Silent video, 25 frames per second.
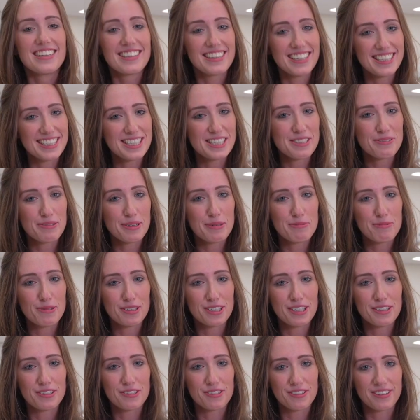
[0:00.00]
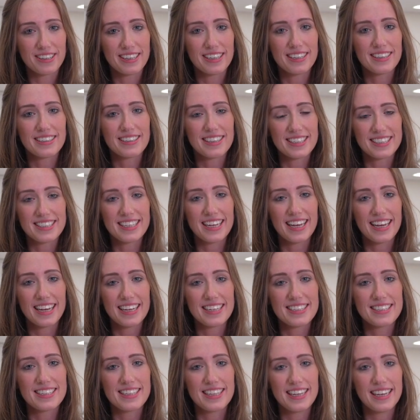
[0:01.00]
This is room 103. This
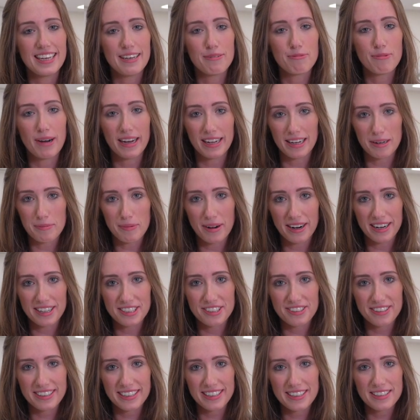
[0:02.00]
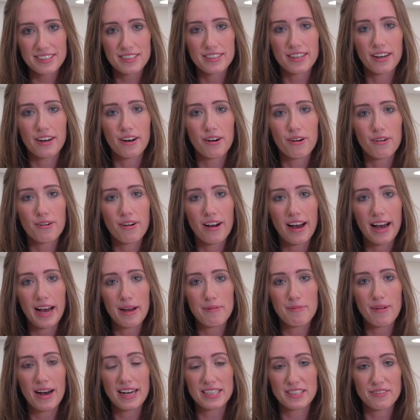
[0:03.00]
is the wet laboratory. So
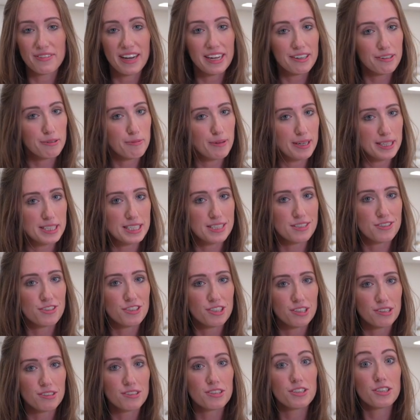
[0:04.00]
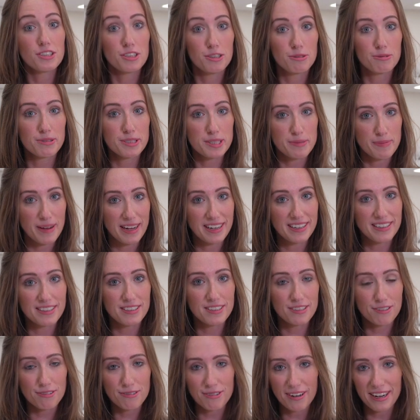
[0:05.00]
as a veterinary medicine student, you will
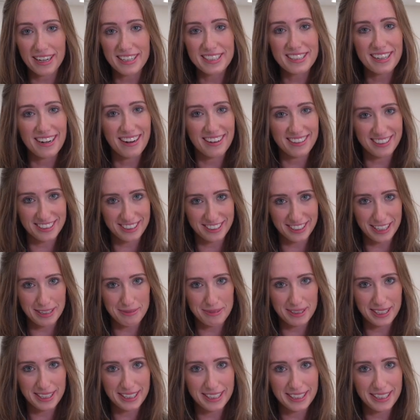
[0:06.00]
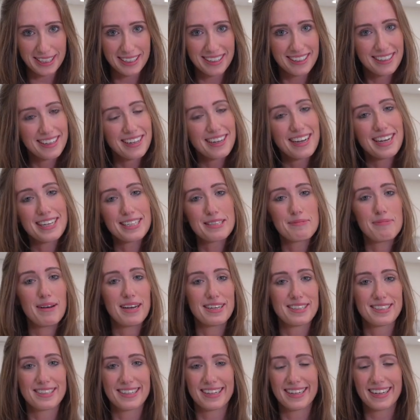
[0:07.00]
spend quite a lot of time in here,
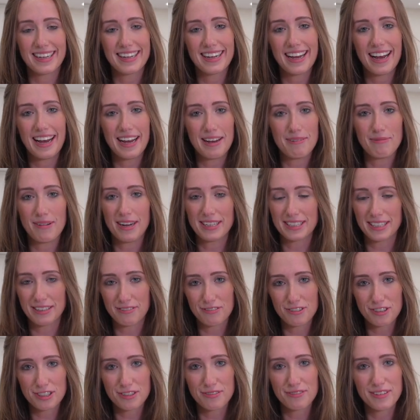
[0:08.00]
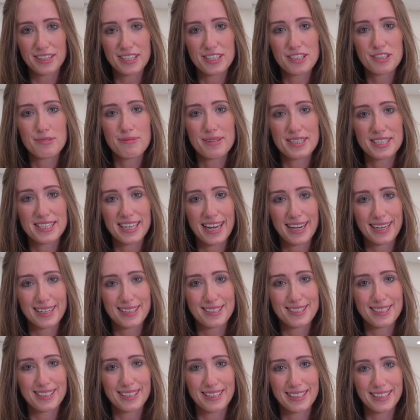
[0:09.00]
especially as I've just finished my
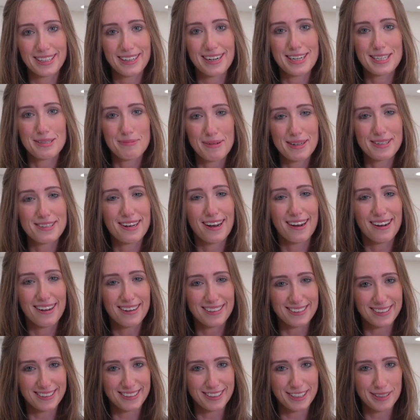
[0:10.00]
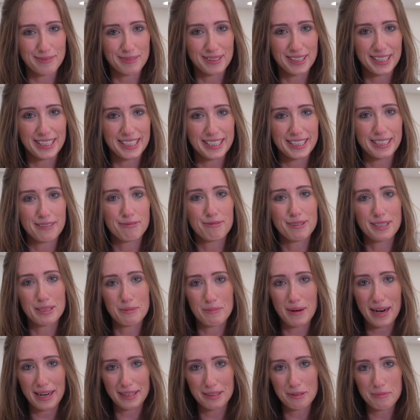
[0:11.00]
second year here. I spent a lot of time in here with
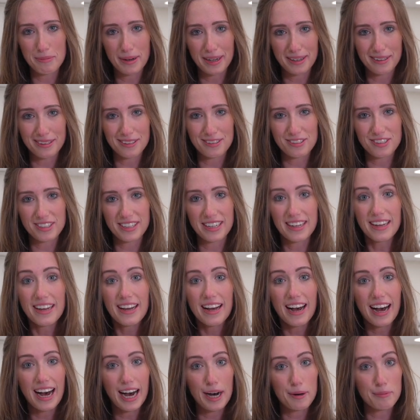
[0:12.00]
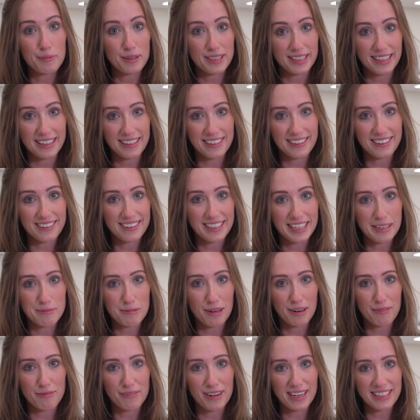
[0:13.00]
pathobiology and with clinical
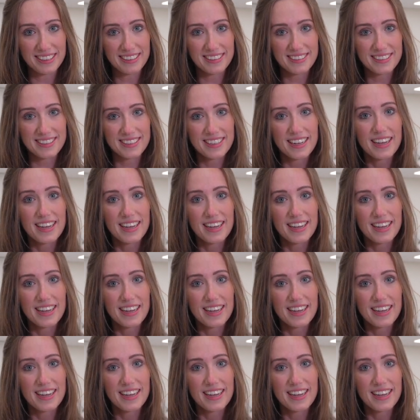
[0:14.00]
hemolymphatics.